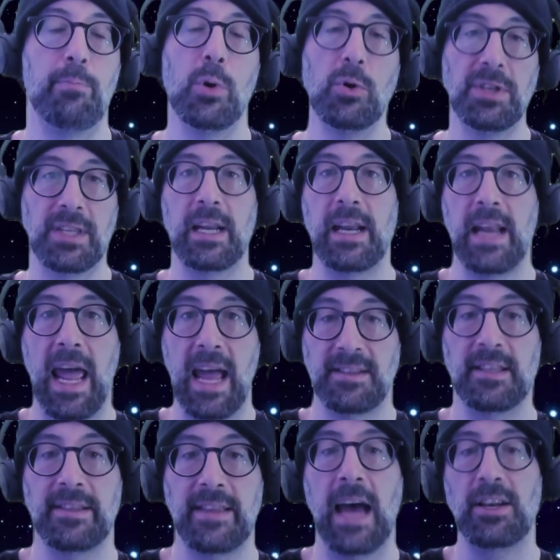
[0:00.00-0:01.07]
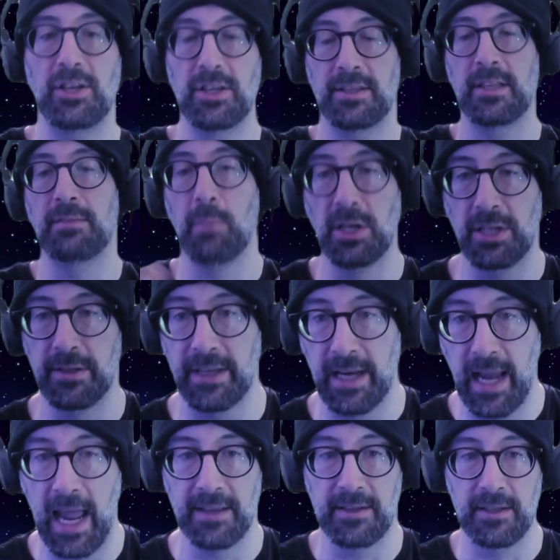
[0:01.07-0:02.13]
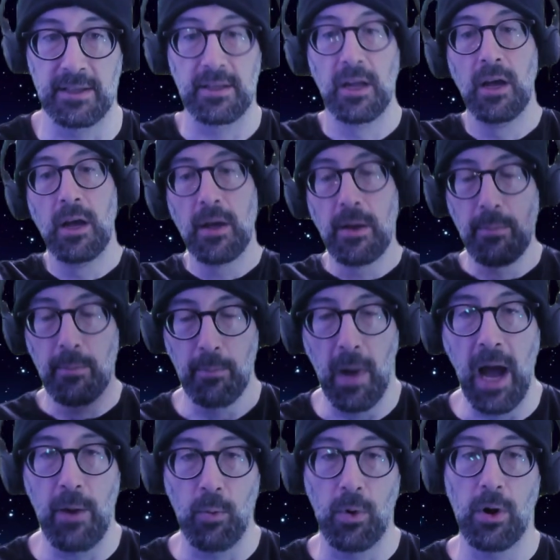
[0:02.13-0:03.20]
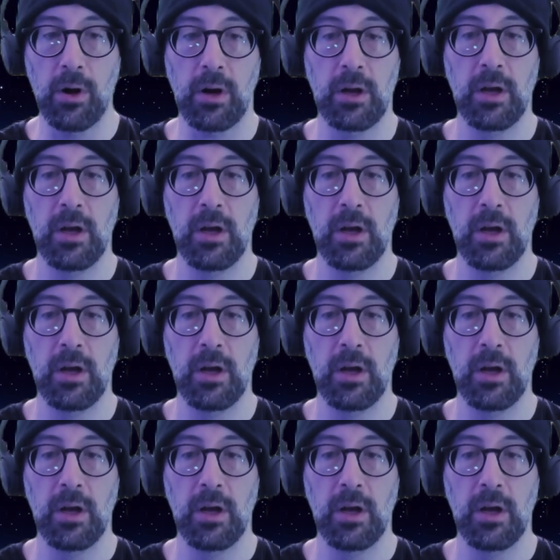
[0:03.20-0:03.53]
boosts and enhances that just as much as it enhances my work.